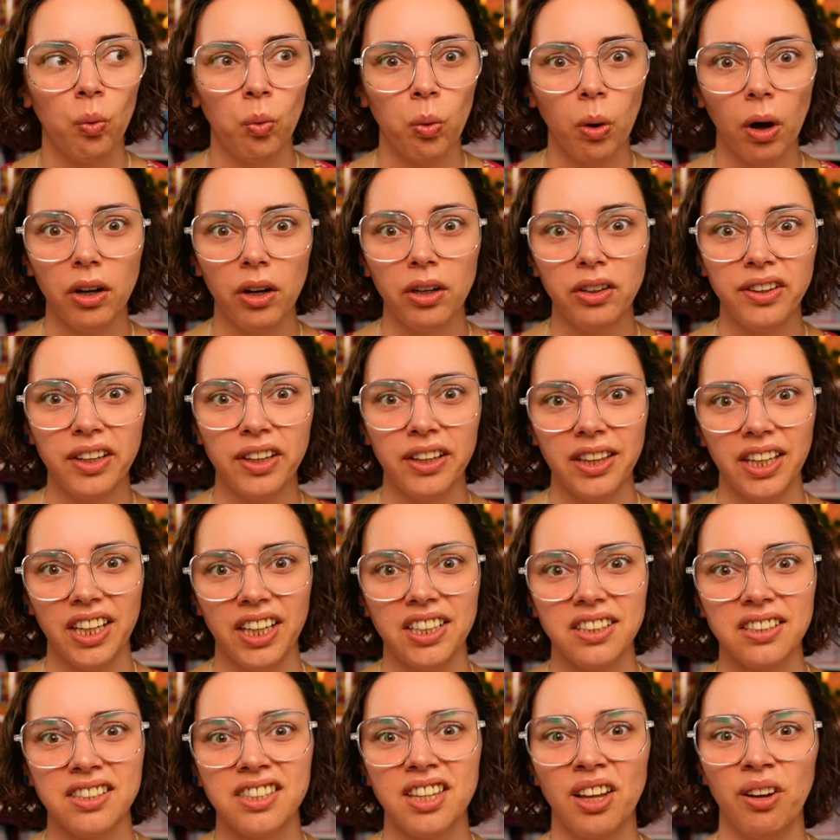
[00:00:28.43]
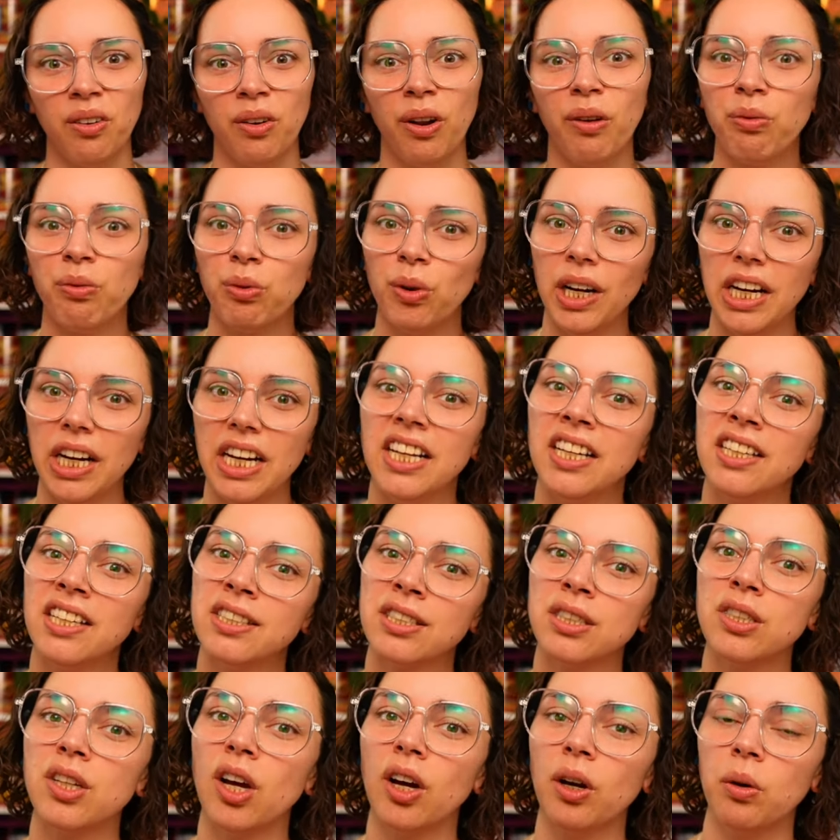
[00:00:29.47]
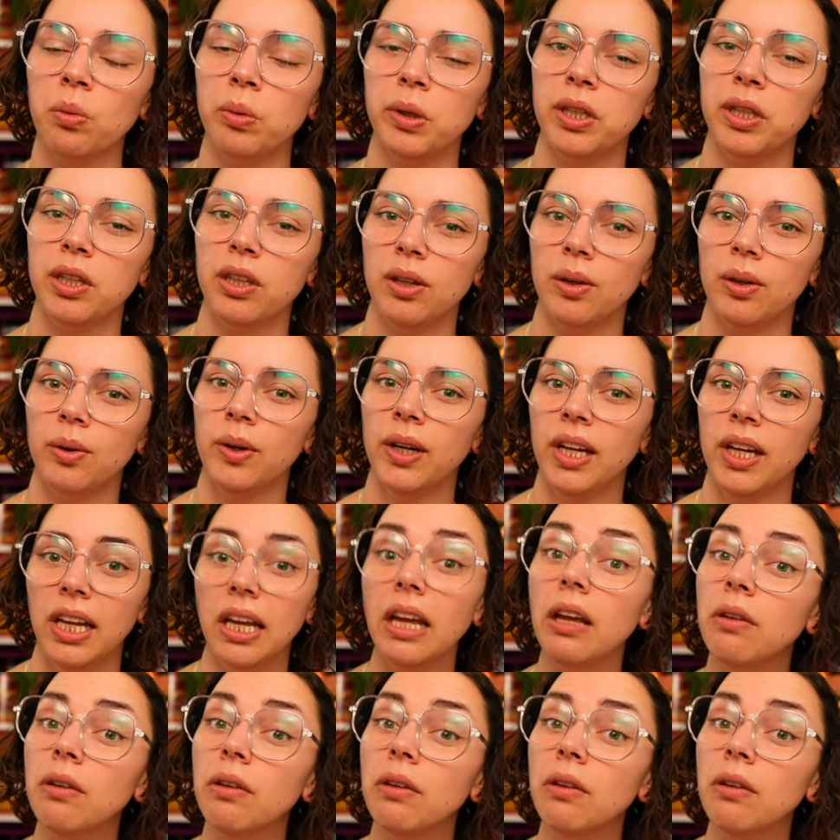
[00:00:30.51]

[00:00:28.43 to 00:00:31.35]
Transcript: What are the things that have really stuck with you?